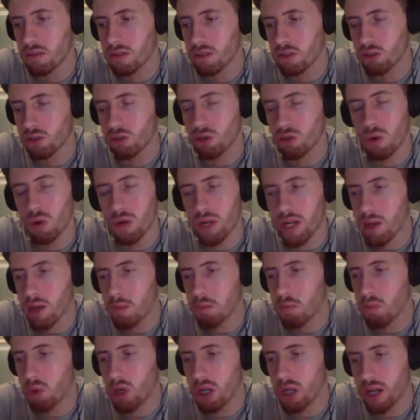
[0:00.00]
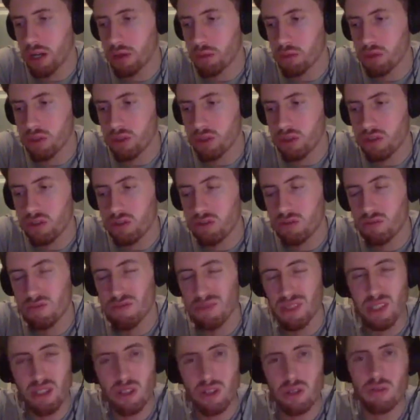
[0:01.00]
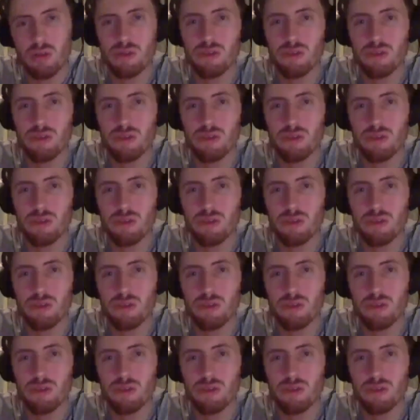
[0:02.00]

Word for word: growing up when I was, you know,